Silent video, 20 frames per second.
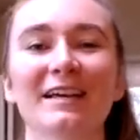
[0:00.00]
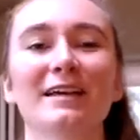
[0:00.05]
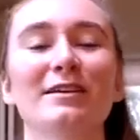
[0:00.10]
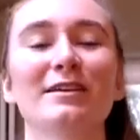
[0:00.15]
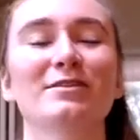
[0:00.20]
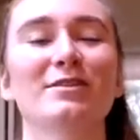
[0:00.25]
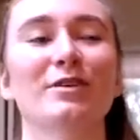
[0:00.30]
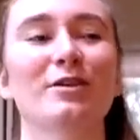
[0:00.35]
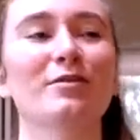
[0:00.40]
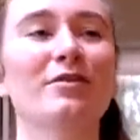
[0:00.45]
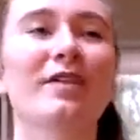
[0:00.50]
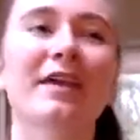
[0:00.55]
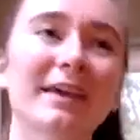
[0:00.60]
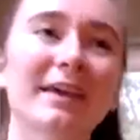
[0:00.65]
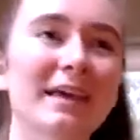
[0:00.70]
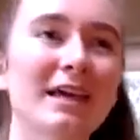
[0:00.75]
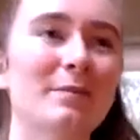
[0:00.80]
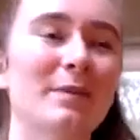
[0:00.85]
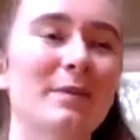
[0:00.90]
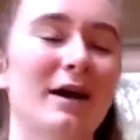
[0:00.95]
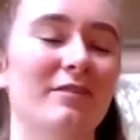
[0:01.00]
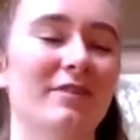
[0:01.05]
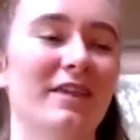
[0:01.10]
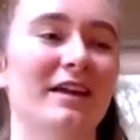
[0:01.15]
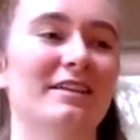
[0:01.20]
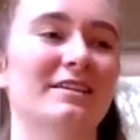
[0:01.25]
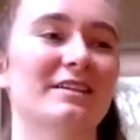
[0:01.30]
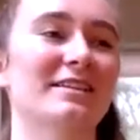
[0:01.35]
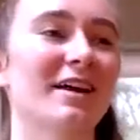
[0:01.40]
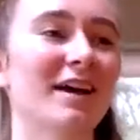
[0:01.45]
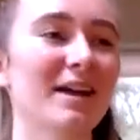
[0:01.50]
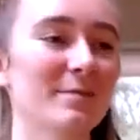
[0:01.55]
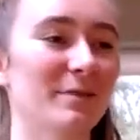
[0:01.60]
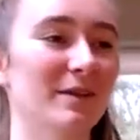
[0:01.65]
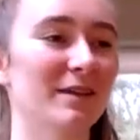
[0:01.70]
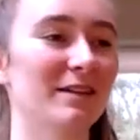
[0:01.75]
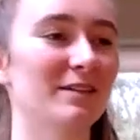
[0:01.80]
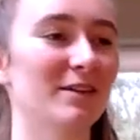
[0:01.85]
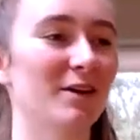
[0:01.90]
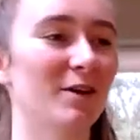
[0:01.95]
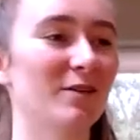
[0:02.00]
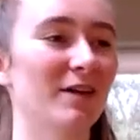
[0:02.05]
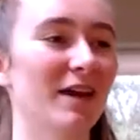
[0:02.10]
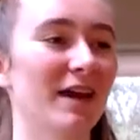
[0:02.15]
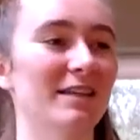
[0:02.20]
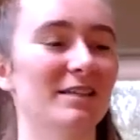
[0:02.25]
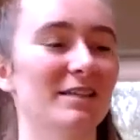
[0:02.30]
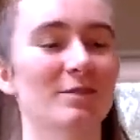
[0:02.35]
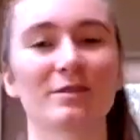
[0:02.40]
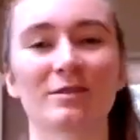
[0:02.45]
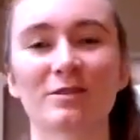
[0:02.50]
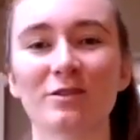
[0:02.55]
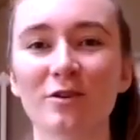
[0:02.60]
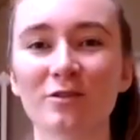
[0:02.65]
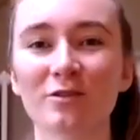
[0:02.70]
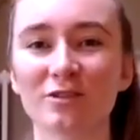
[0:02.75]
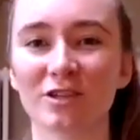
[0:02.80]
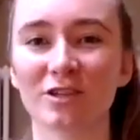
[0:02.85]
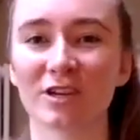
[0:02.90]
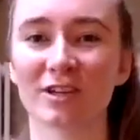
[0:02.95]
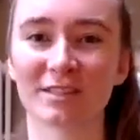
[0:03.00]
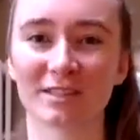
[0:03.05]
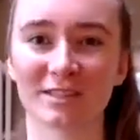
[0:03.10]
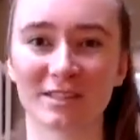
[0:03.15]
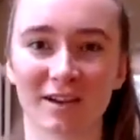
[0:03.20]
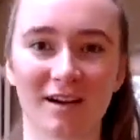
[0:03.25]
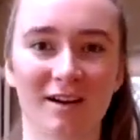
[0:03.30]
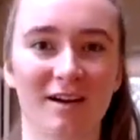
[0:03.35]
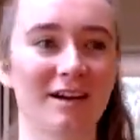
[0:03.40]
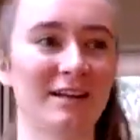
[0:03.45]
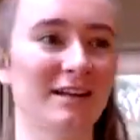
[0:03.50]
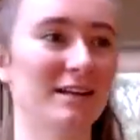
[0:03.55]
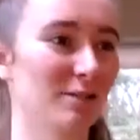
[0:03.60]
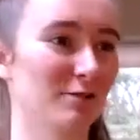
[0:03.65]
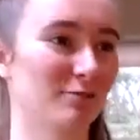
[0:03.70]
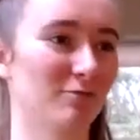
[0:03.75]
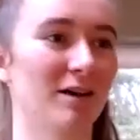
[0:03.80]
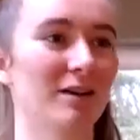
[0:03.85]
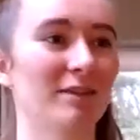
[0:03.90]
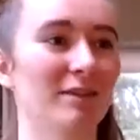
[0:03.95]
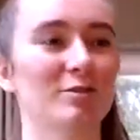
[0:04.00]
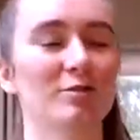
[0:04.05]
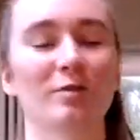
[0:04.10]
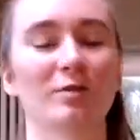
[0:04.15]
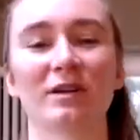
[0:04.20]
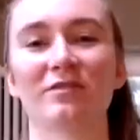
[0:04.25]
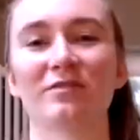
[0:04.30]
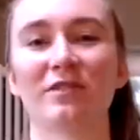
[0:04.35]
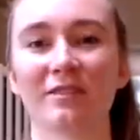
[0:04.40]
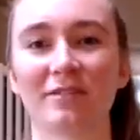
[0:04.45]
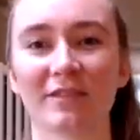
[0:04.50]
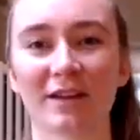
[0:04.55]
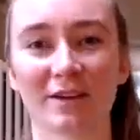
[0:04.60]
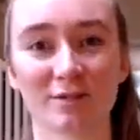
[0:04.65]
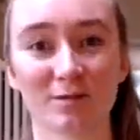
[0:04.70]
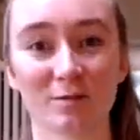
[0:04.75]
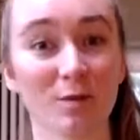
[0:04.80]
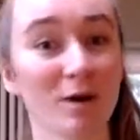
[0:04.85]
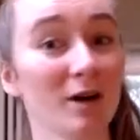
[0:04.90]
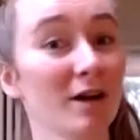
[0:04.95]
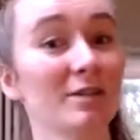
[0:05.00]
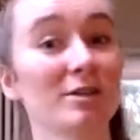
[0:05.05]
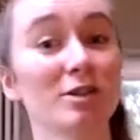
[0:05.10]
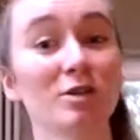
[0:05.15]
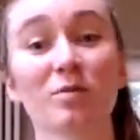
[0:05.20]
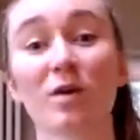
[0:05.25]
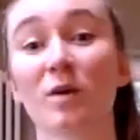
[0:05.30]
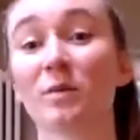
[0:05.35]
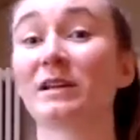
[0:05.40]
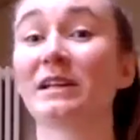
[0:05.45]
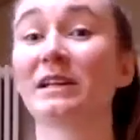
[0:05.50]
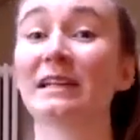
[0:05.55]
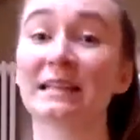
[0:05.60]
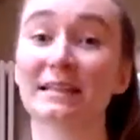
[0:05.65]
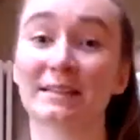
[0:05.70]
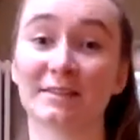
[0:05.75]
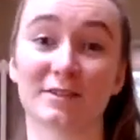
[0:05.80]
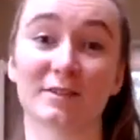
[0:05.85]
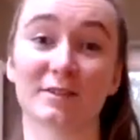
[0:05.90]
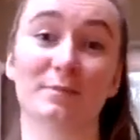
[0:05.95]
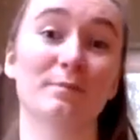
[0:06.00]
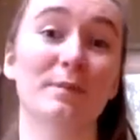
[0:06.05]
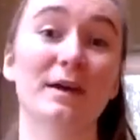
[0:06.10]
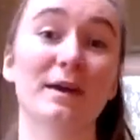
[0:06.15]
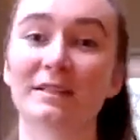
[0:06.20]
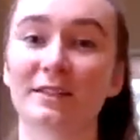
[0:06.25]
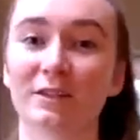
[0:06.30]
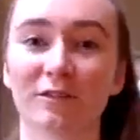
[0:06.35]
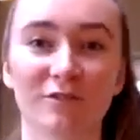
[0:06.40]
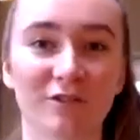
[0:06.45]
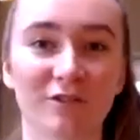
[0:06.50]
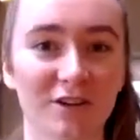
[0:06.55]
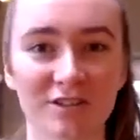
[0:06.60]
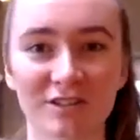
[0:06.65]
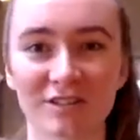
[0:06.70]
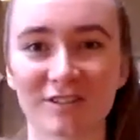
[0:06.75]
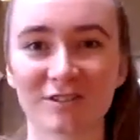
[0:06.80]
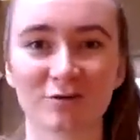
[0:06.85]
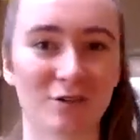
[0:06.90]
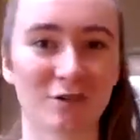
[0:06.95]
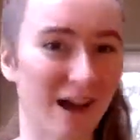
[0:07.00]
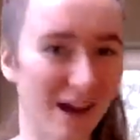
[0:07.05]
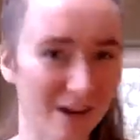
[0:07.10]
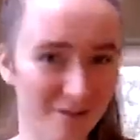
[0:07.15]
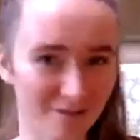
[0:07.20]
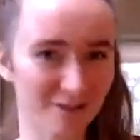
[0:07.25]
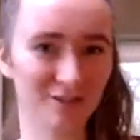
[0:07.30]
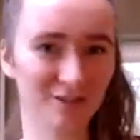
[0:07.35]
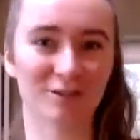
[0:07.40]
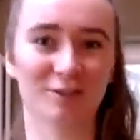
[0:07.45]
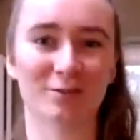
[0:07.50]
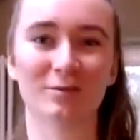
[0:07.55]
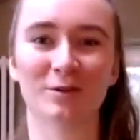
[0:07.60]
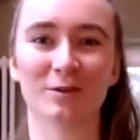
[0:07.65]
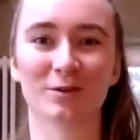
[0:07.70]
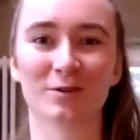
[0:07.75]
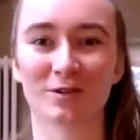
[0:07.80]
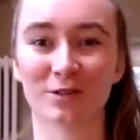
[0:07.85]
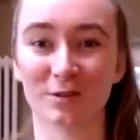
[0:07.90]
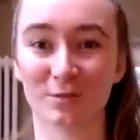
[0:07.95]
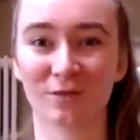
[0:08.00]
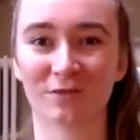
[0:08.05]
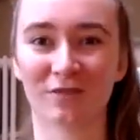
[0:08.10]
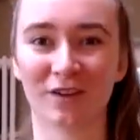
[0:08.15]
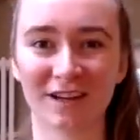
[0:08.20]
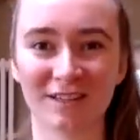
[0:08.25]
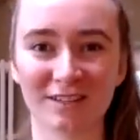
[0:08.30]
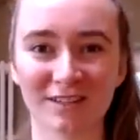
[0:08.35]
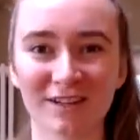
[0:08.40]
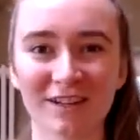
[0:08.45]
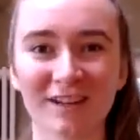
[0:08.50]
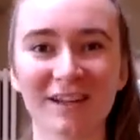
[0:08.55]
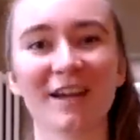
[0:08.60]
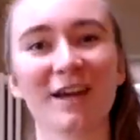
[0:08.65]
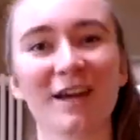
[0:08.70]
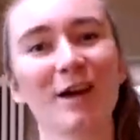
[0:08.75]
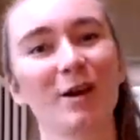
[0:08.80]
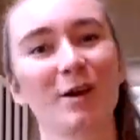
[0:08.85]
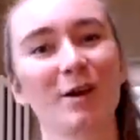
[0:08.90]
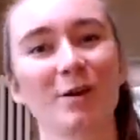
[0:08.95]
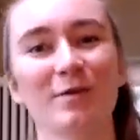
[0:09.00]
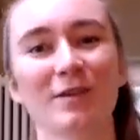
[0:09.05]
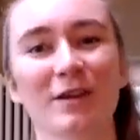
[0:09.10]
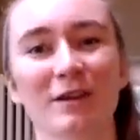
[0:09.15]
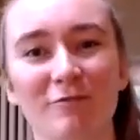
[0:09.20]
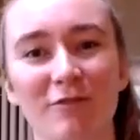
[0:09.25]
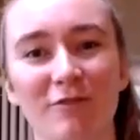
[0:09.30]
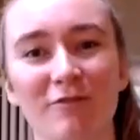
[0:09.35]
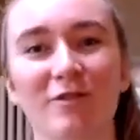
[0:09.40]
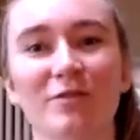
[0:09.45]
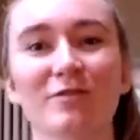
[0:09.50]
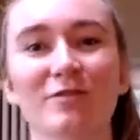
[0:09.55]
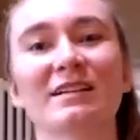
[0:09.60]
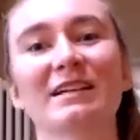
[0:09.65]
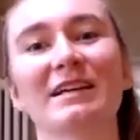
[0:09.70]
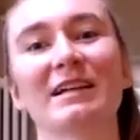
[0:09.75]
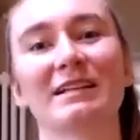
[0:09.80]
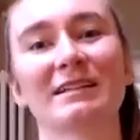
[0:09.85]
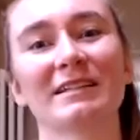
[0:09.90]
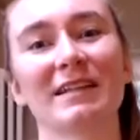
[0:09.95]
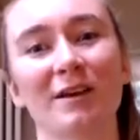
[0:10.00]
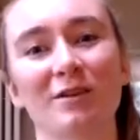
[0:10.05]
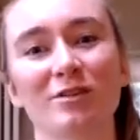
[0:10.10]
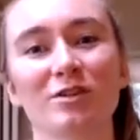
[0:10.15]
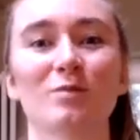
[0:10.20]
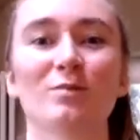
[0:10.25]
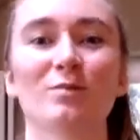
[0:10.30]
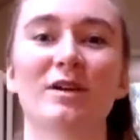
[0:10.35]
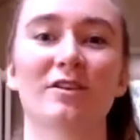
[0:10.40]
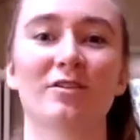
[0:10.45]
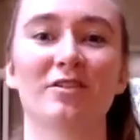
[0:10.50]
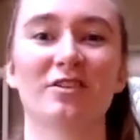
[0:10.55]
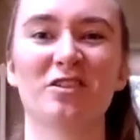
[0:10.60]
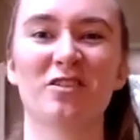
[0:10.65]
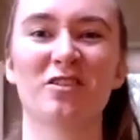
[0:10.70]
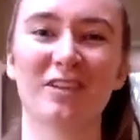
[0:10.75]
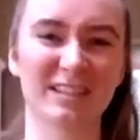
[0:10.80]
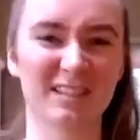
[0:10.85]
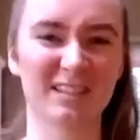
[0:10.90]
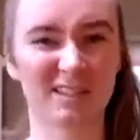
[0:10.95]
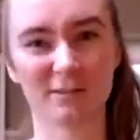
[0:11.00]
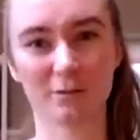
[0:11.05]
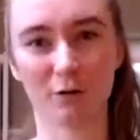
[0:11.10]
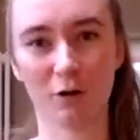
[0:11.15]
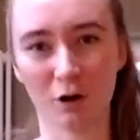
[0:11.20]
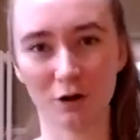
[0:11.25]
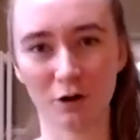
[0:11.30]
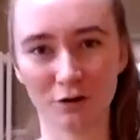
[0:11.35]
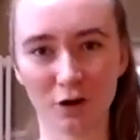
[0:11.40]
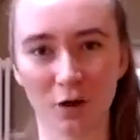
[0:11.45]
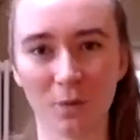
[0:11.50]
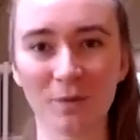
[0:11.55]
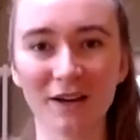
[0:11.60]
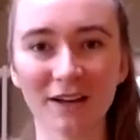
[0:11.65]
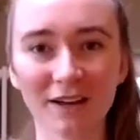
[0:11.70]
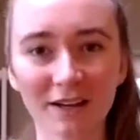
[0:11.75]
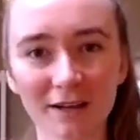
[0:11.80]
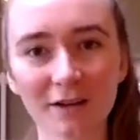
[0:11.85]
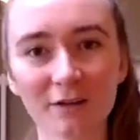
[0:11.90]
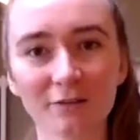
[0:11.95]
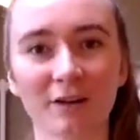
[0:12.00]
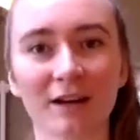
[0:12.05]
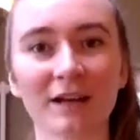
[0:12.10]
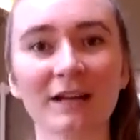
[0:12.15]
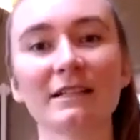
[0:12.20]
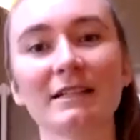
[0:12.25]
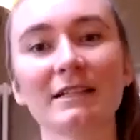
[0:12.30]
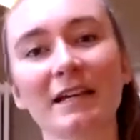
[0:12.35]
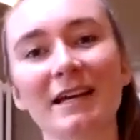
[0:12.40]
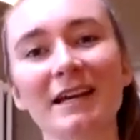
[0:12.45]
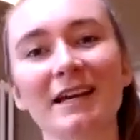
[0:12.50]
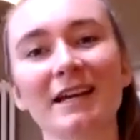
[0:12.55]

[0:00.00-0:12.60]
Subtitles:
So thinking about that assignment, okay, so it's not just I need to write those 25,000 words, you probably need to submit the first draft to your supervisor, who then reviews it and tells you whether or not it's on topic, right?